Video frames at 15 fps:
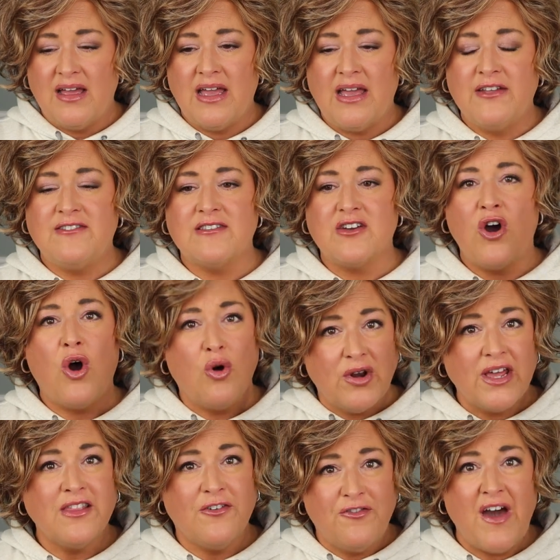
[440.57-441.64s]
it's
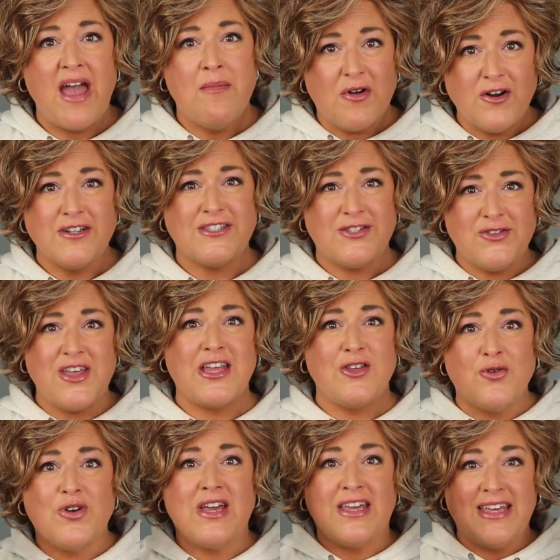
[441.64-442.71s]
coating the fibers so that
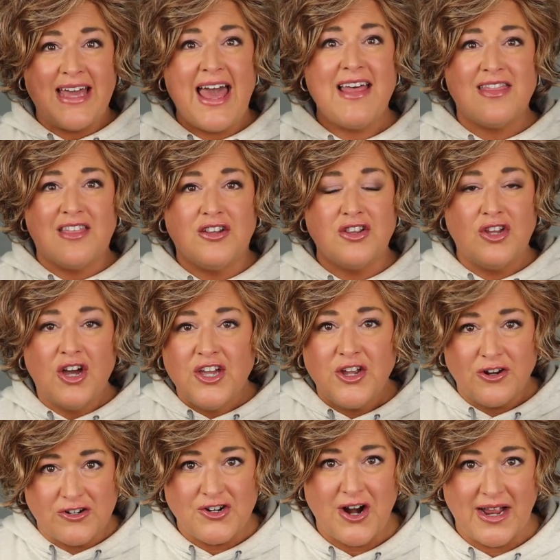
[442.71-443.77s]
you can get the look
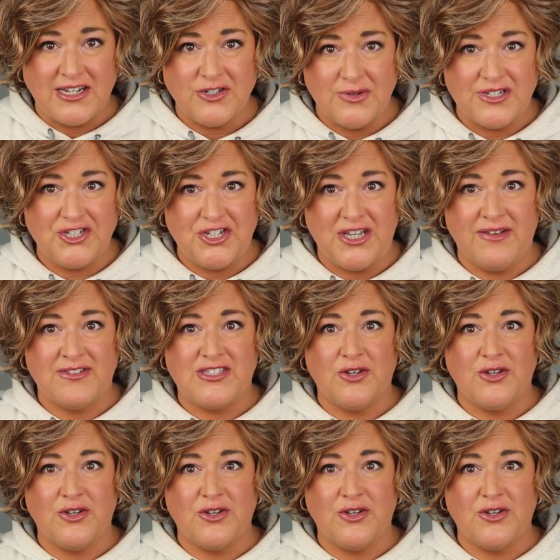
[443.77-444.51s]
you're trying to achieve.